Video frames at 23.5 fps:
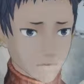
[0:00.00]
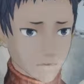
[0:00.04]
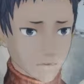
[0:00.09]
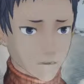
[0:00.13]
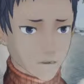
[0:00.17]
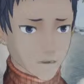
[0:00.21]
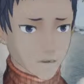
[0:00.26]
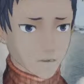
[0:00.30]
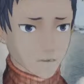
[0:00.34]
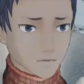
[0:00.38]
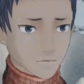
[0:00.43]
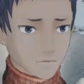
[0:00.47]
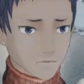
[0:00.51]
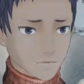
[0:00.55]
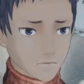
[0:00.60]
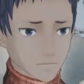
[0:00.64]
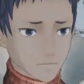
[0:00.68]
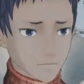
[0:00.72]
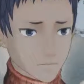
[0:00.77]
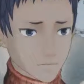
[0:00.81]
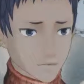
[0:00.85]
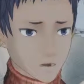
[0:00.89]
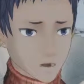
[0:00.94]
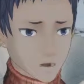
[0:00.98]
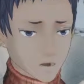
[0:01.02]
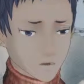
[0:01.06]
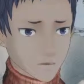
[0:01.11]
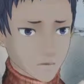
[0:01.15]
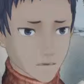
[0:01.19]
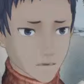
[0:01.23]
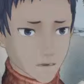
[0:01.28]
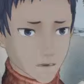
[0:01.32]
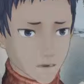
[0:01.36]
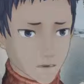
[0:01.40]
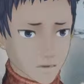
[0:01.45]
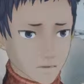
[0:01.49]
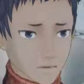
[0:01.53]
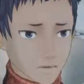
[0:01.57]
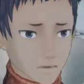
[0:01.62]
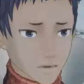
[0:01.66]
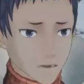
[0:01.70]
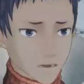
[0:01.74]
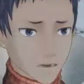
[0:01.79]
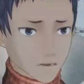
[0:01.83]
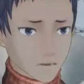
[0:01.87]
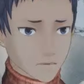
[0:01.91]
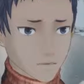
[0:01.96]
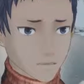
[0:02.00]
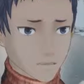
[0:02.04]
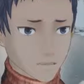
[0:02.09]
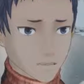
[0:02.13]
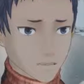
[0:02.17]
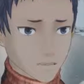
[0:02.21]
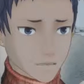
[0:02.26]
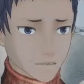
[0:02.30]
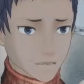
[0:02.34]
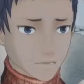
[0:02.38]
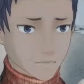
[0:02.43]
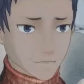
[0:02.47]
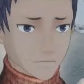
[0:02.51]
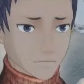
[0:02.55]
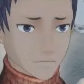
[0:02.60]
whatever. Let's scope out the area first.